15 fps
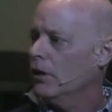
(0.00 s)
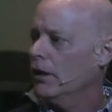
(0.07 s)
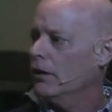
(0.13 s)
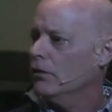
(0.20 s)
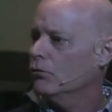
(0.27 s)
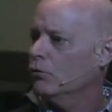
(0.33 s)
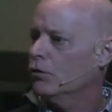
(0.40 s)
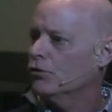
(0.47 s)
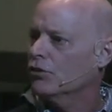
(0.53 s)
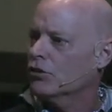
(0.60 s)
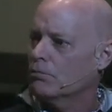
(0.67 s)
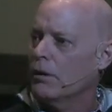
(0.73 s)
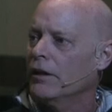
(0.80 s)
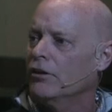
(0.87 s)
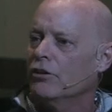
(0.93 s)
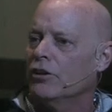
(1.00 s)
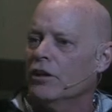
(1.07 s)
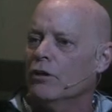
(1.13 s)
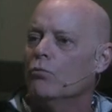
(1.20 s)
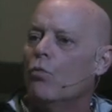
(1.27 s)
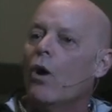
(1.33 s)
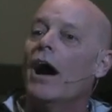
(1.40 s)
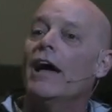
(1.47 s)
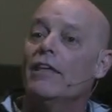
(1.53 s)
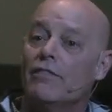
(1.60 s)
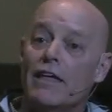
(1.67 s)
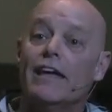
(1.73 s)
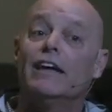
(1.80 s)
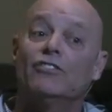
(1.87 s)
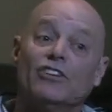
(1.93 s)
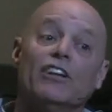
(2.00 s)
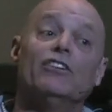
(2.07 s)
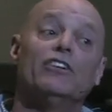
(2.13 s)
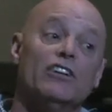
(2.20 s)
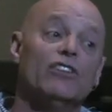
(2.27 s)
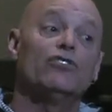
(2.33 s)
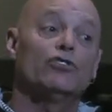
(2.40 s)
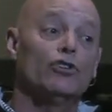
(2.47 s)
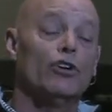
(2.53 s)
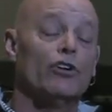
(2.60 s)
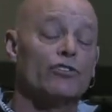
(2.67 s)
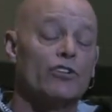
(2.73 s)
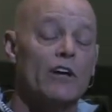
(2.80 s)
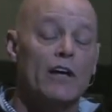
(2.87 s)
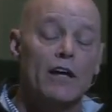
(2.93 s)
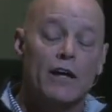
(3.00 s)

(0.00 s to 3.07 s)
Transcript: and was explaining to him why they attended his church.